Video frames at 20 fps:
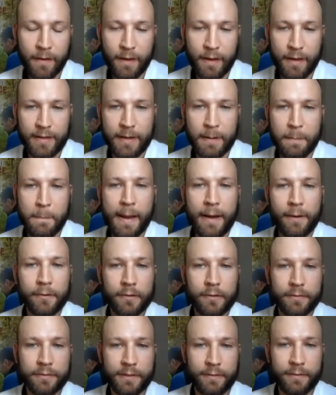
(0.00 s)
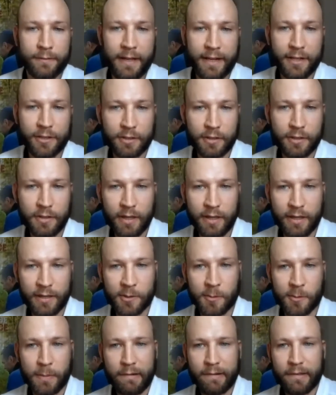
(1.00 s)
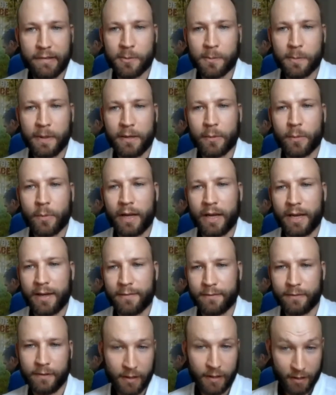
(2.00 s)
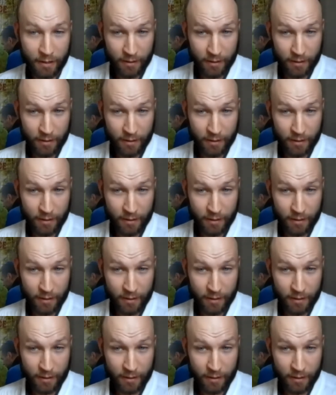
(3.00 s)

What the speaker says: And the amount of deflection experienced by the wave